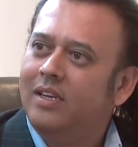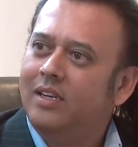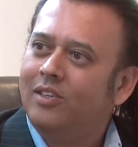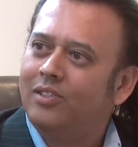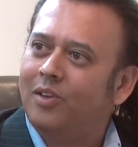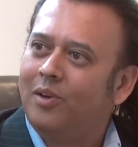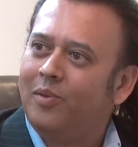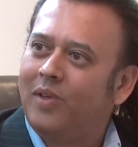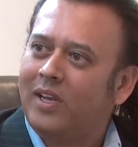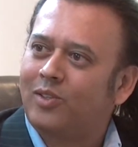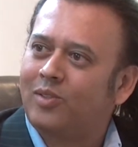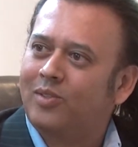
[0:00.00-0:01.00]
So
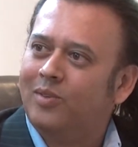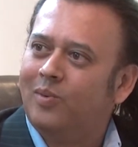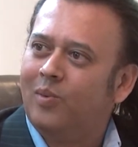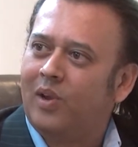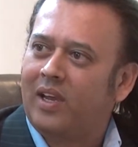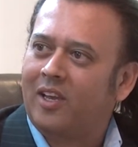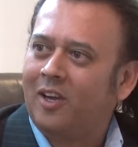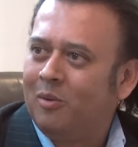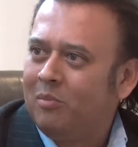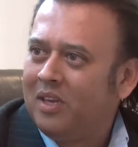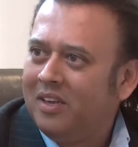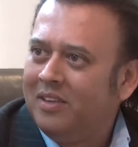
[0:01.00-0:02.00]
that's where I
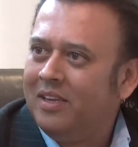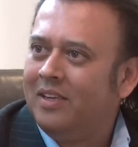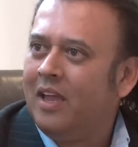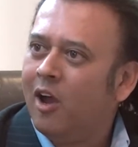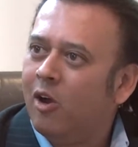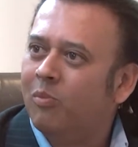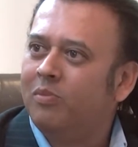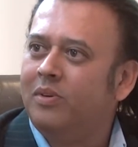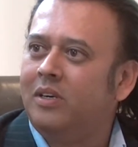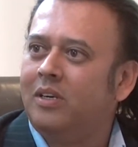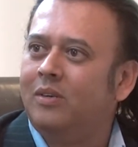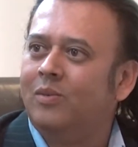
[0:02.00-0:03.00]
come in and help,
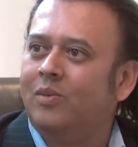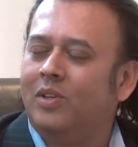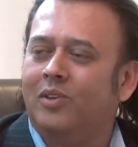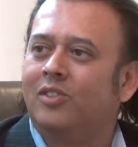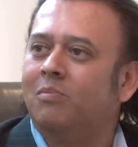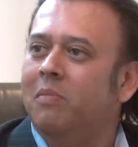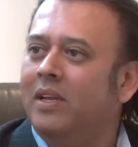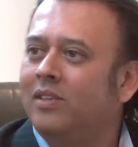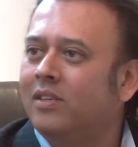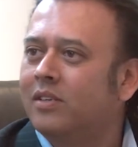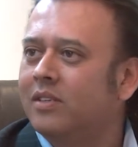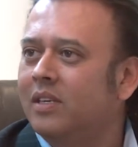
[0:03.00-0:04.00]
uh, whether it's
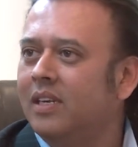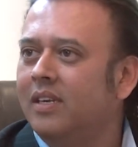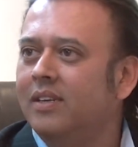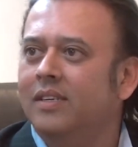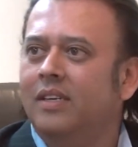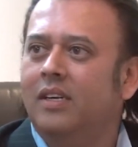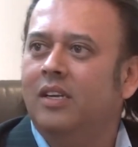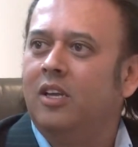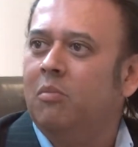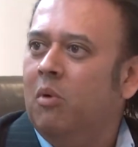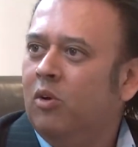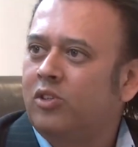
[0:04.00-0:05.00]
mentally,
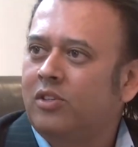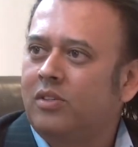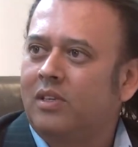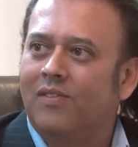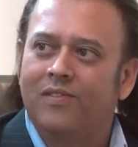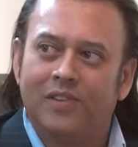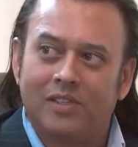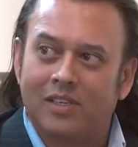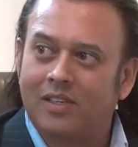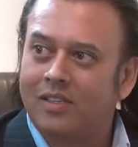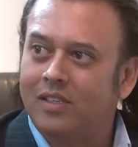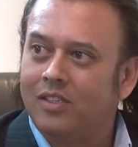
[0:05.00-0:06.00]
emotionally,
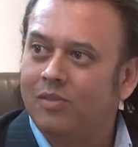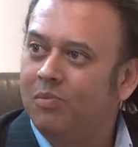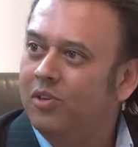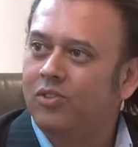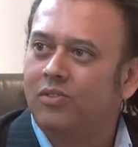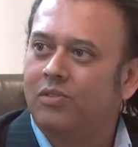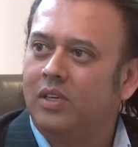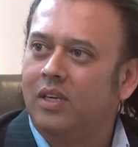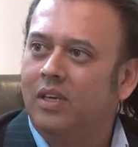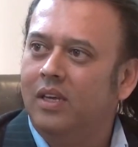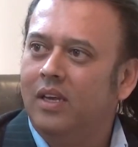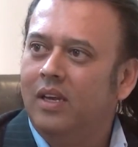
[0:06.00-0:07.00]
physically,
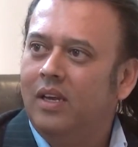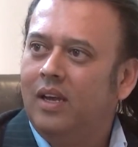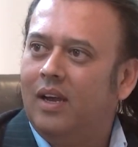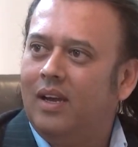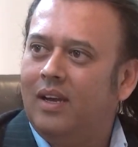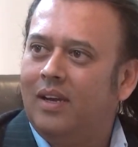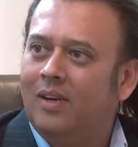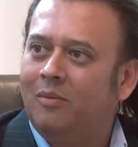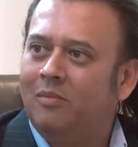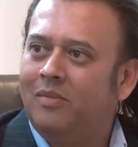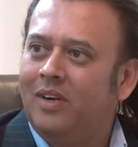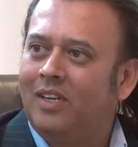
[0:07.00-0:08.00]
spiritually.
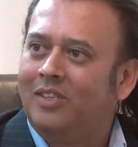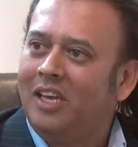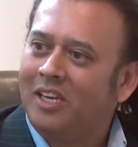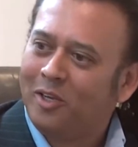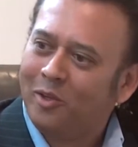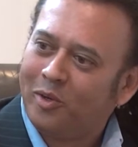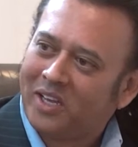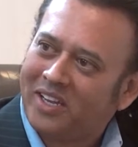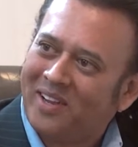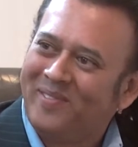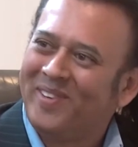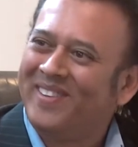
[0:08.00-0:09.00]
Um, I take a look at
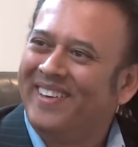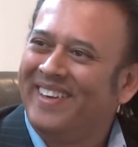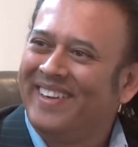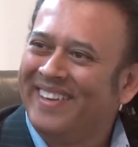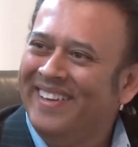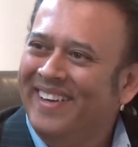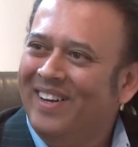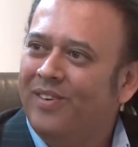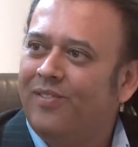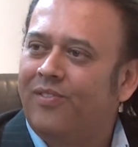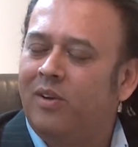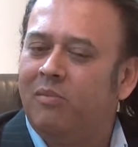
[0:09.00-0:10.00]
everything
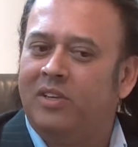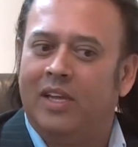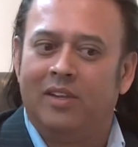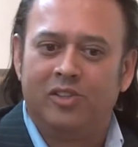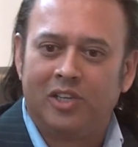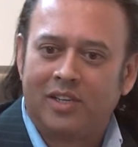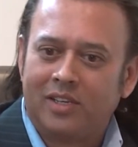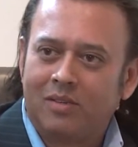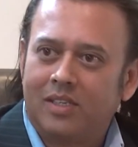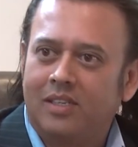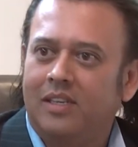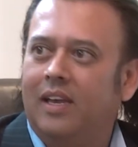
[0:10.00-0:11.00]
from an
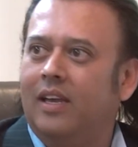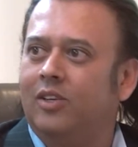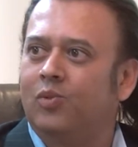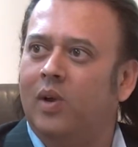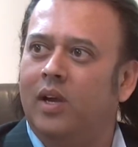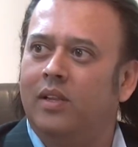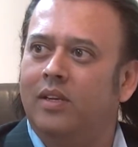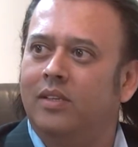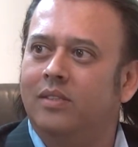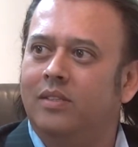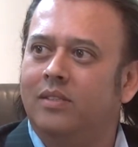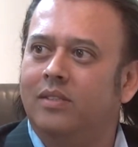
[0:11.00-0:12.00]
energetic as well
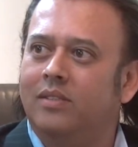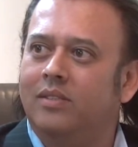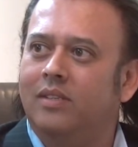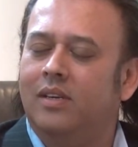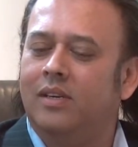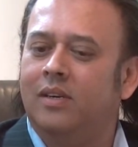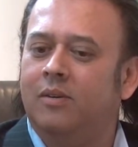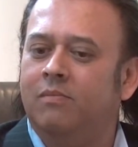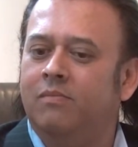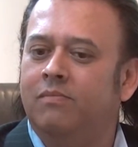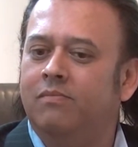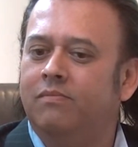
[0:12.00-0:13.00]
as
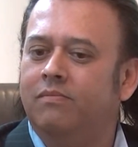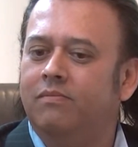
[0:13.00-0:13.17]
um,